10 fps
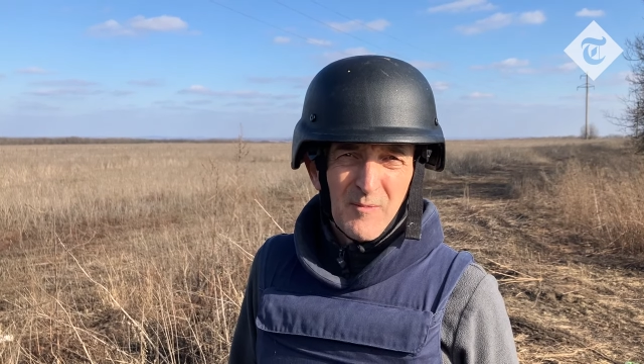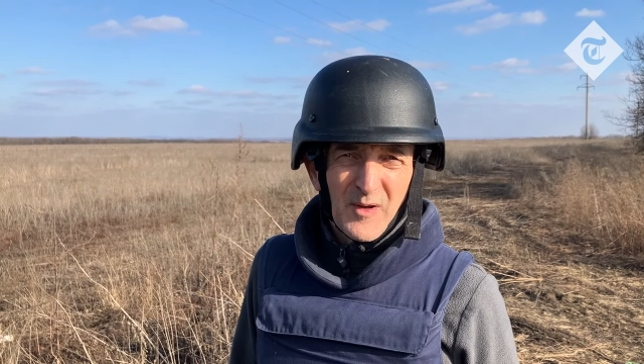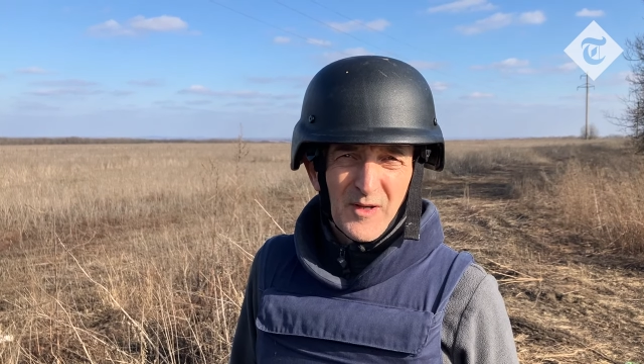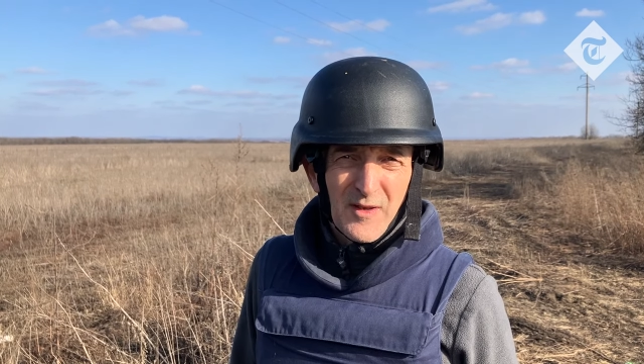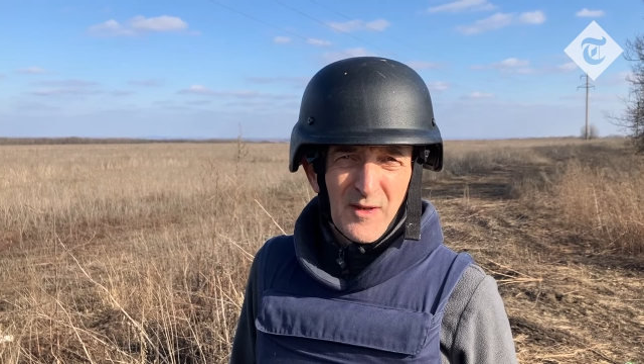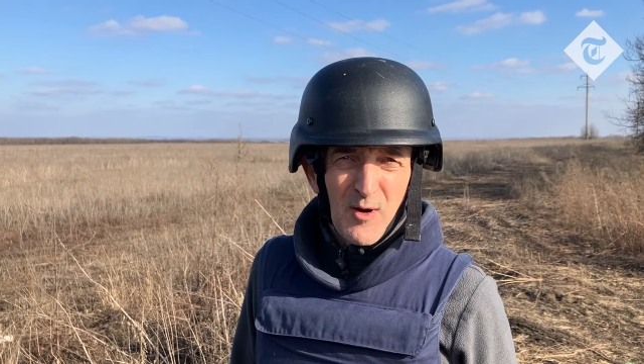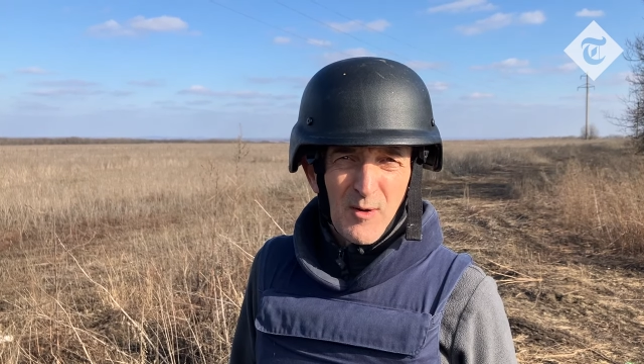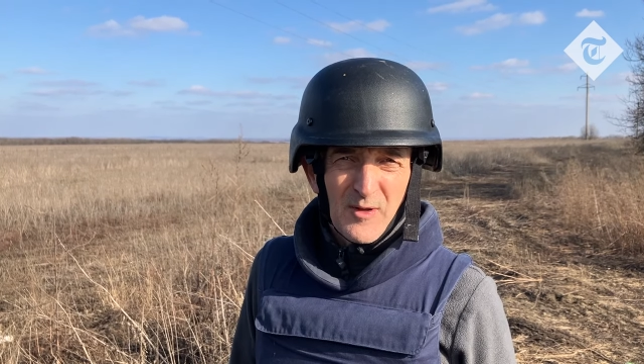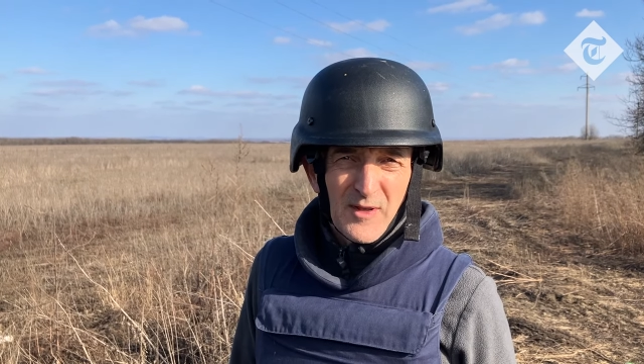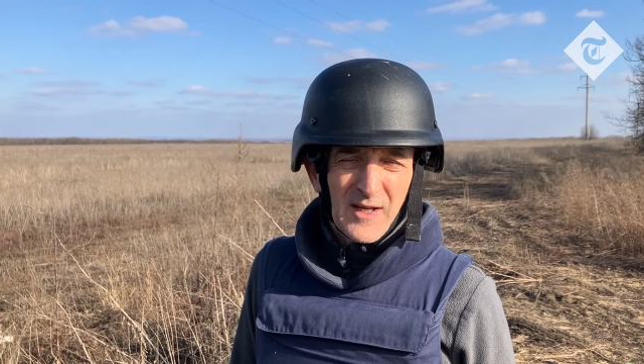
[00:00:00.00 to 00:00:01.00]
but at the
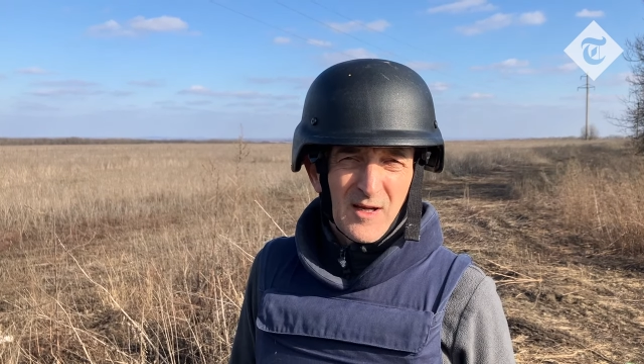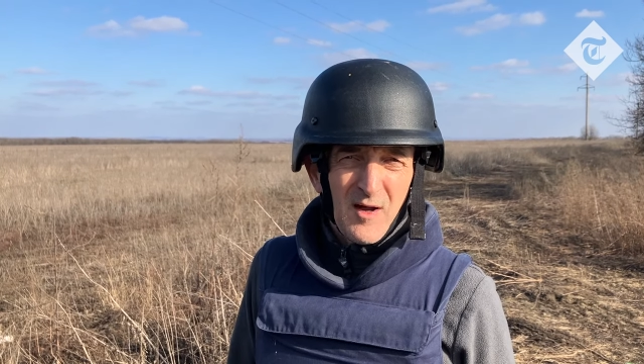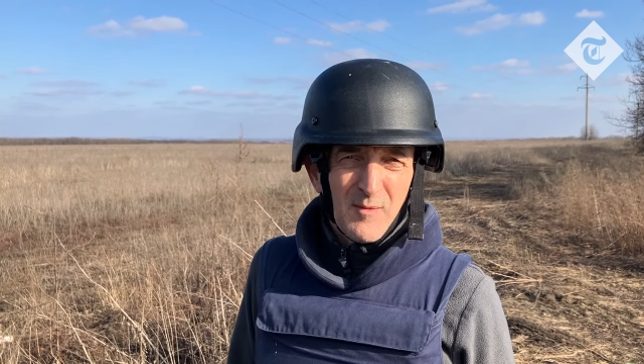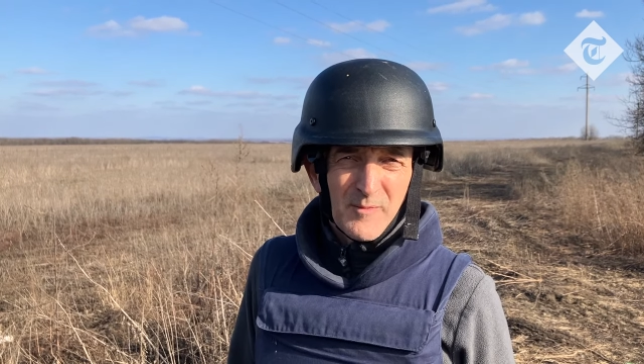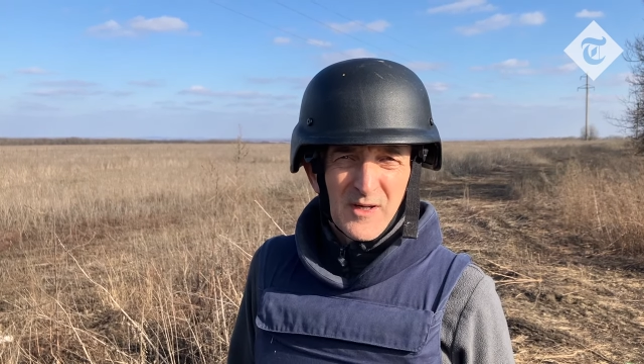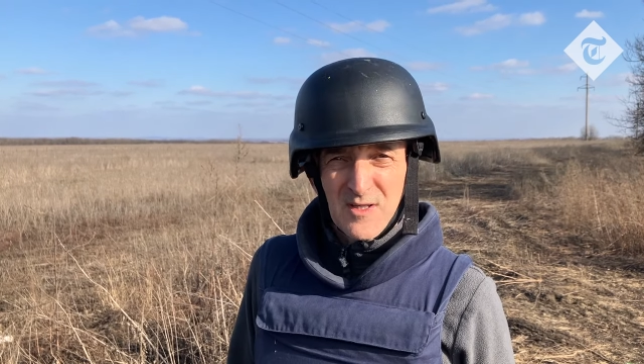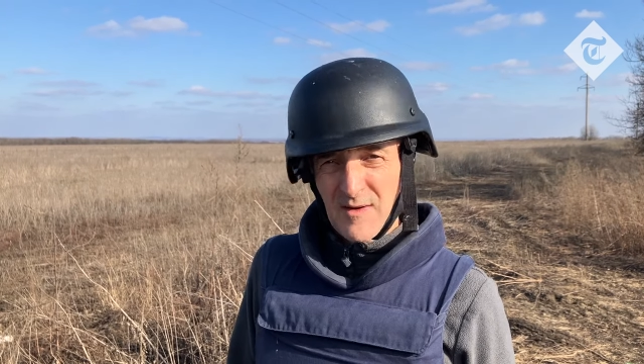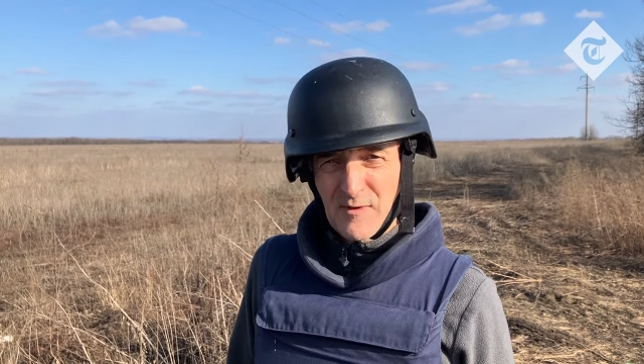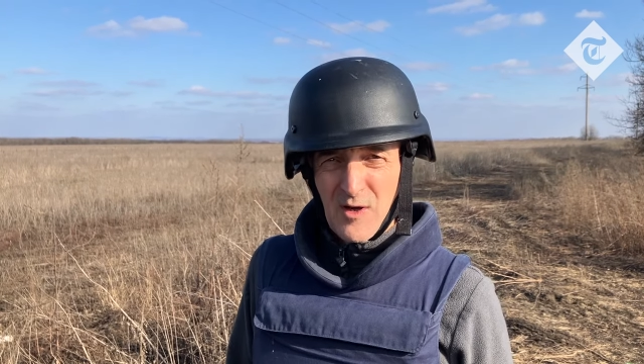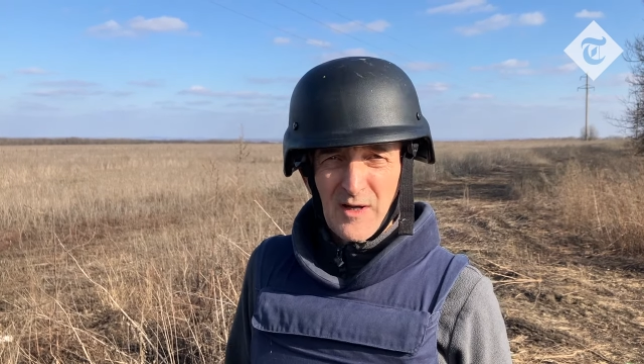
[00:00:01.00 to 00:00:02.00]
moment they can't because they
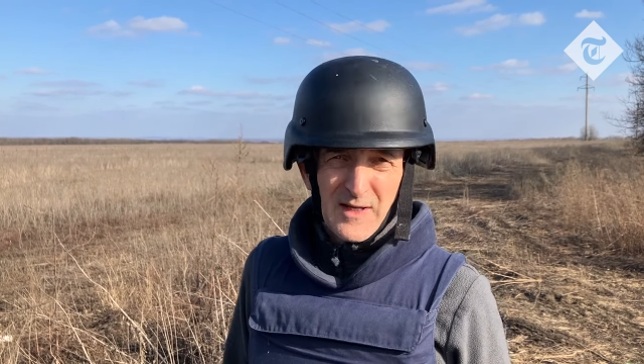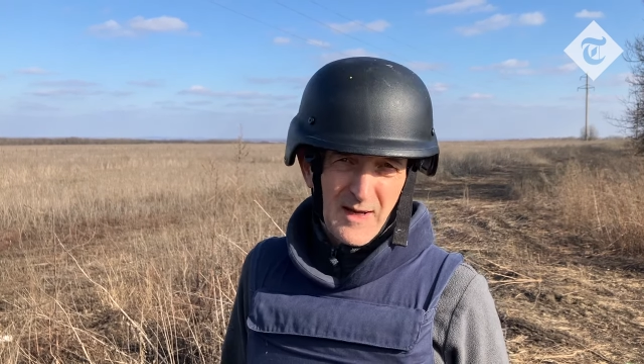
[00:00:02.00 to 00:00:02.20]
haven't got any